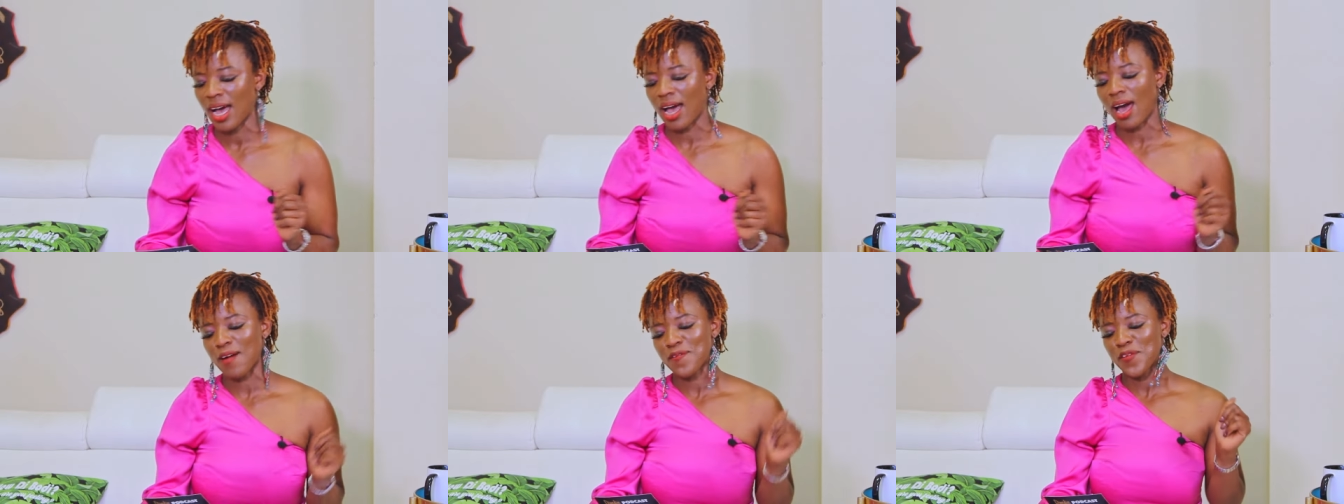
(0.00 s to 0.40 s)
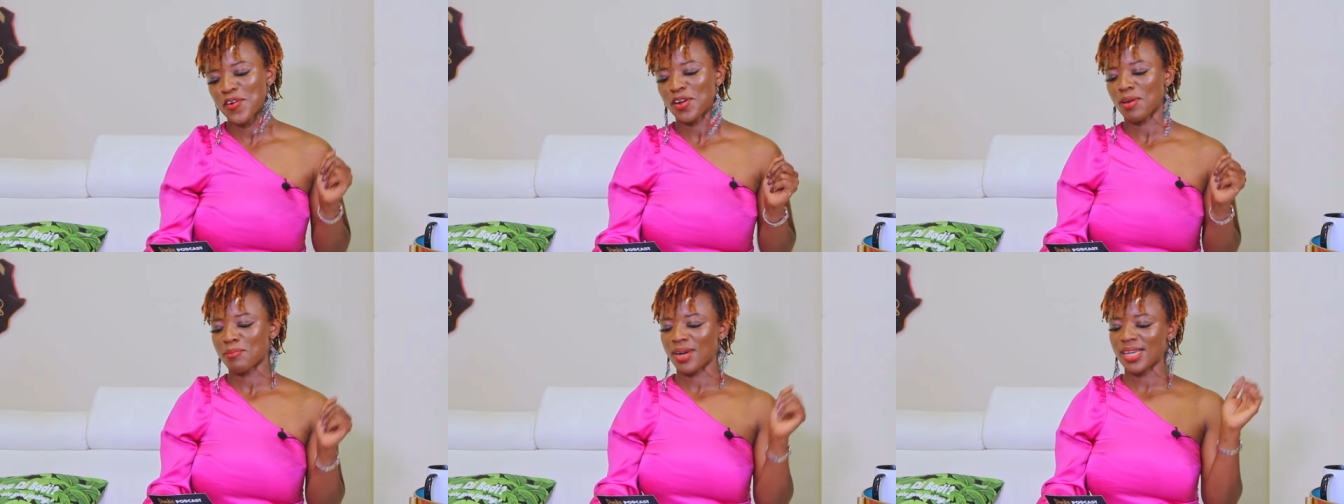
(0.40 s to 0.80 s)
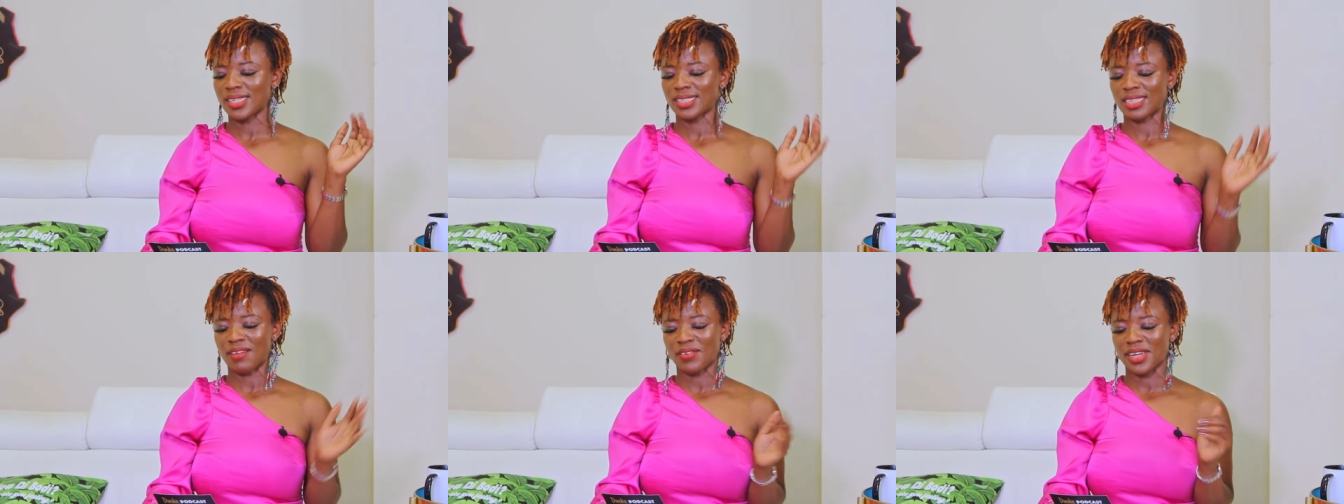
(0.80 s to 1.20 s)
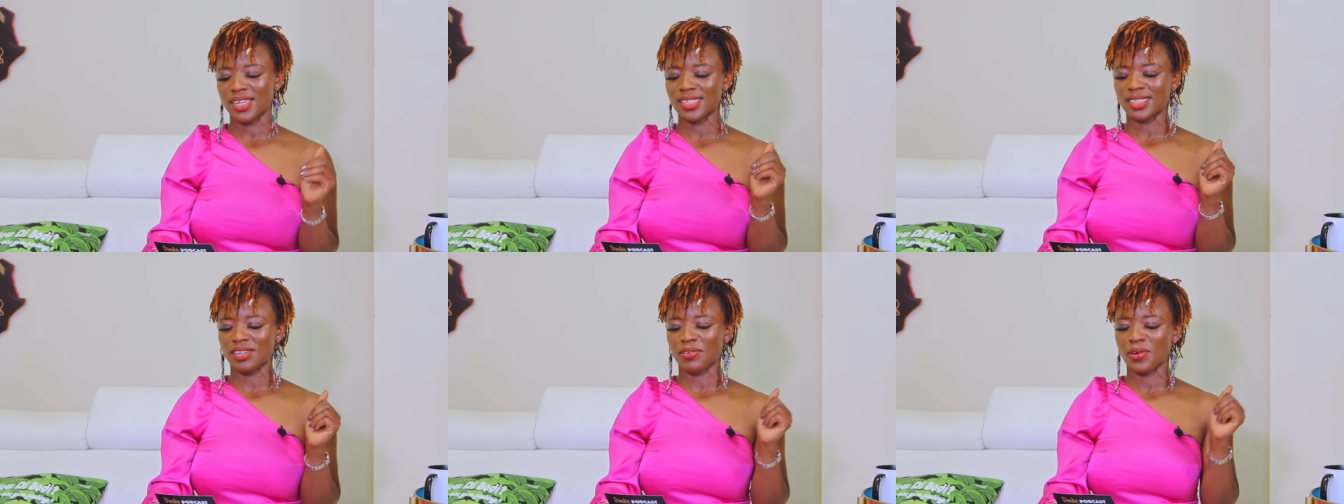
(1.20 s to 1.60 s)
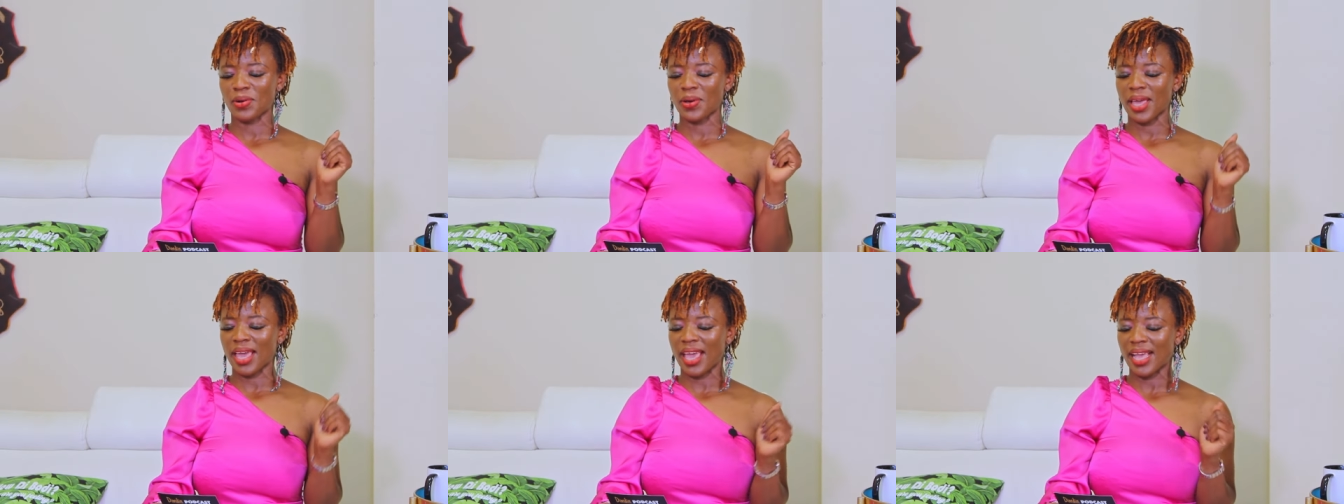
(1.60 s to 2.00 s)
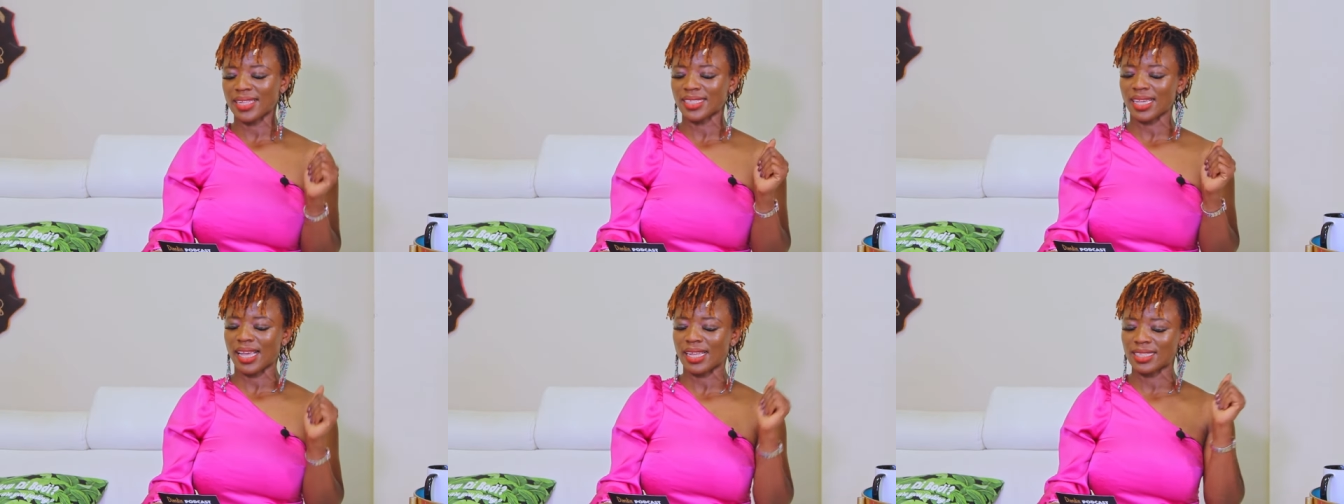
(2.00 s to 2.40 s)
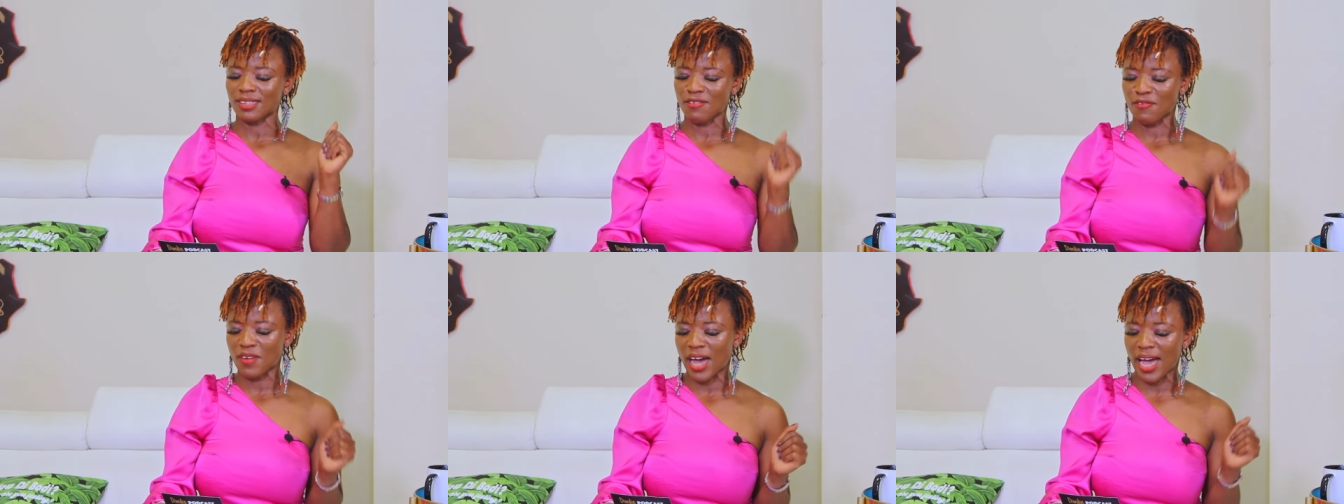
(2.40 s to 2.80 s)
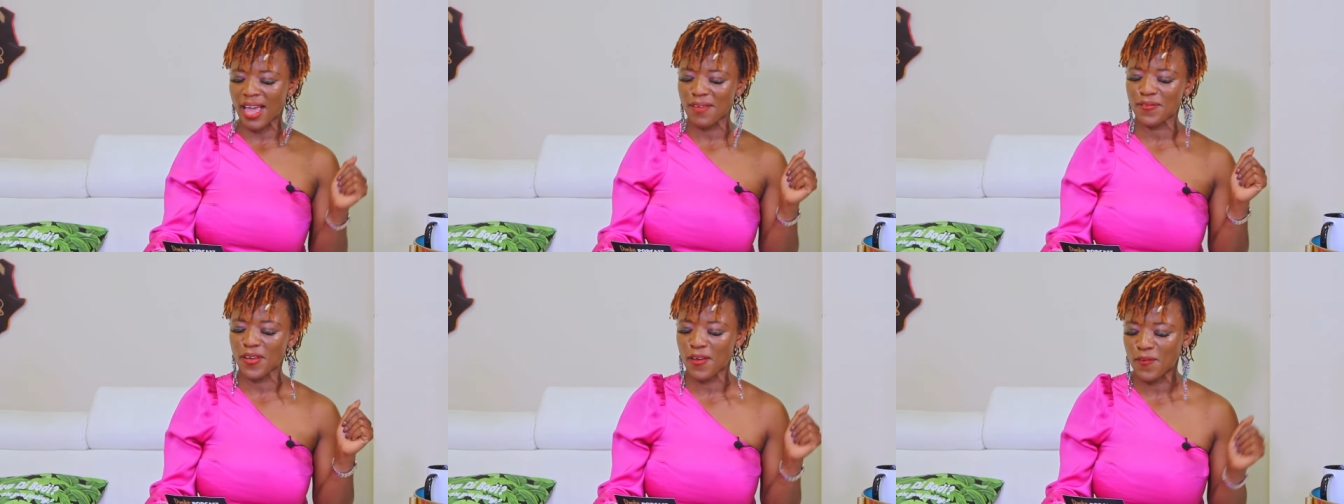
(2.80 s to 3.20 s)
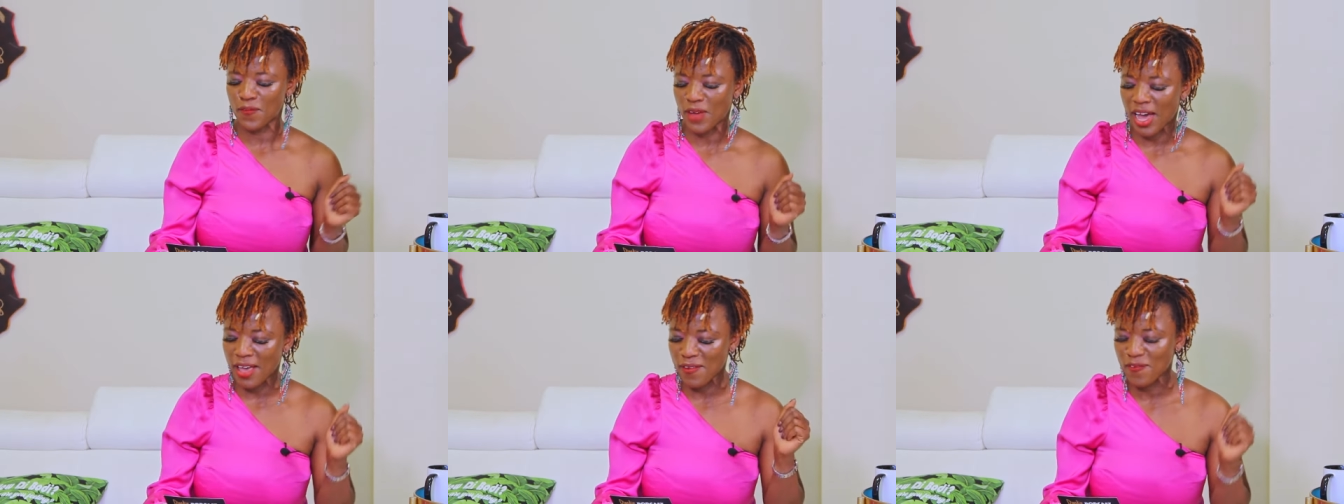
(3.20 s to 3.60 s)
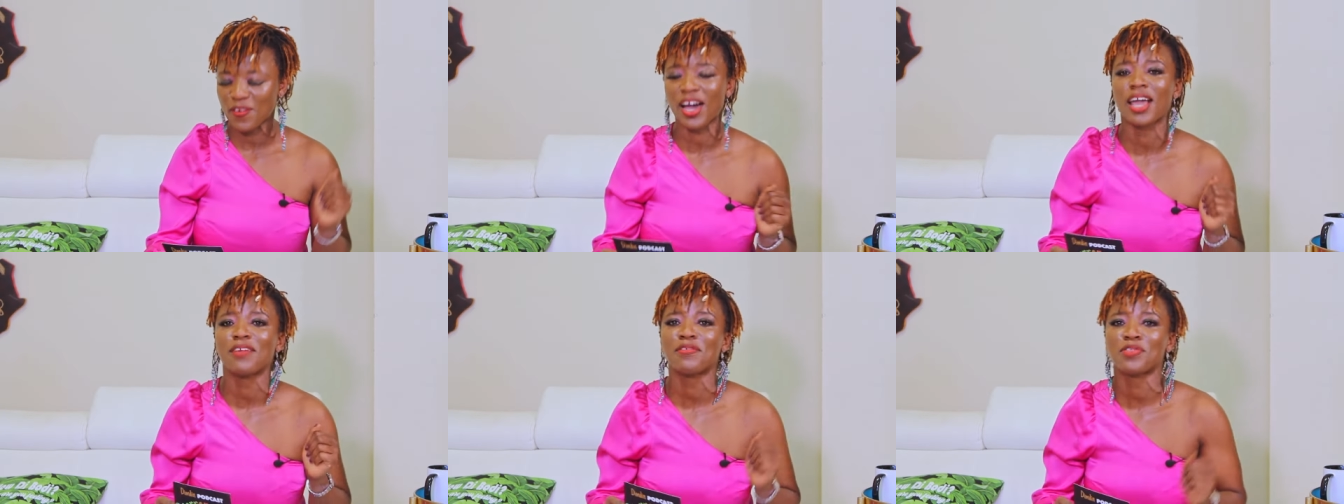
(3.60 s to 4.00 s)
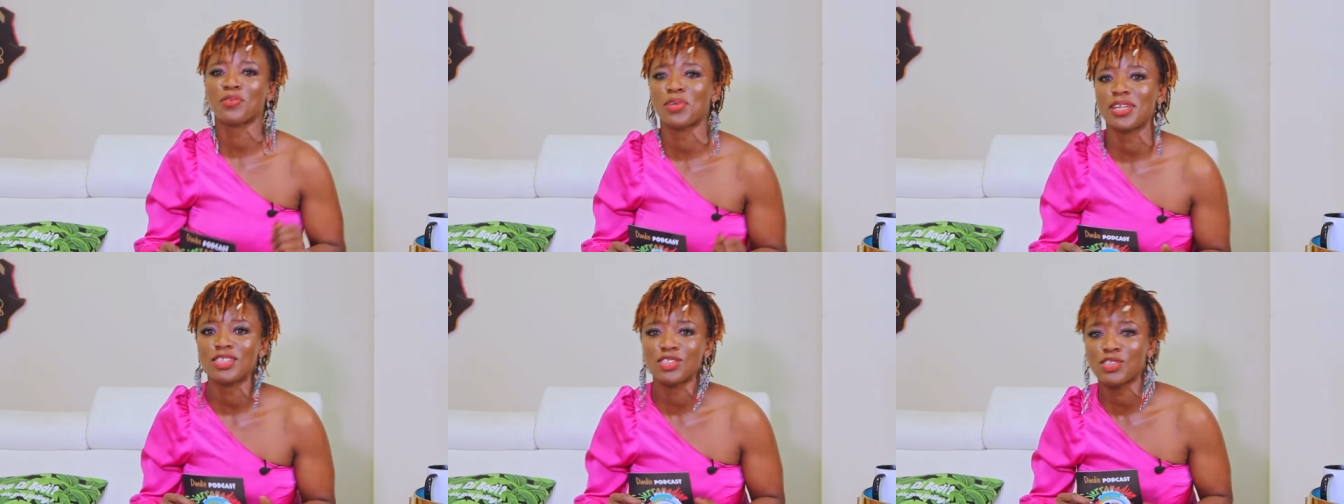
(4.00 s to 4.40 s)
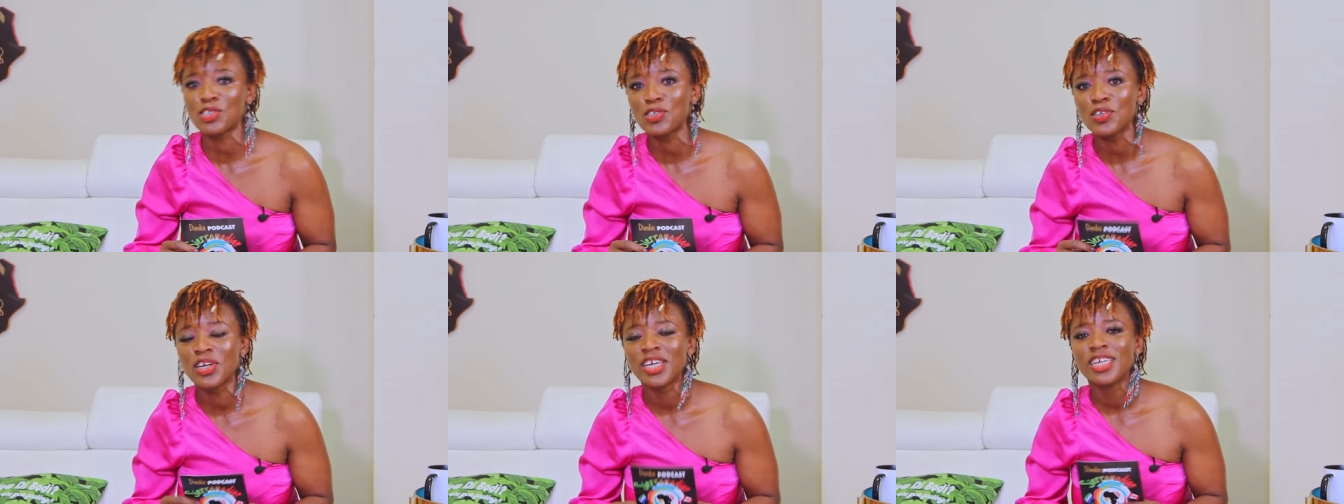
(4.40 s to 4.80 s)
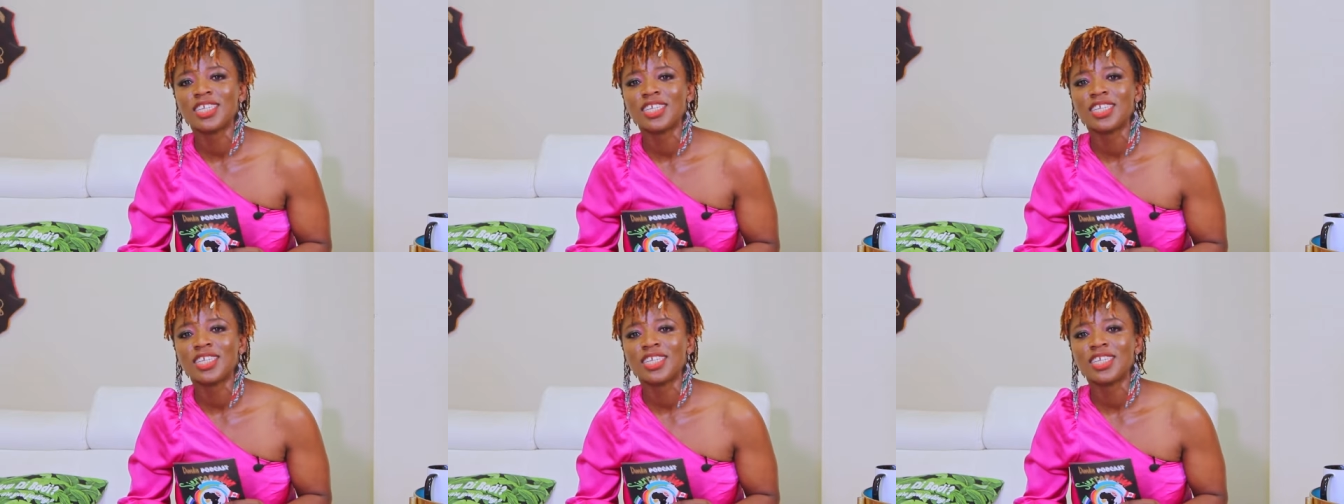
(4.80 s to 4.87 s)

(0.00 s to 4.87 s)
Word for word: Her phone number is seven eight zero, eight eight five, five five three two.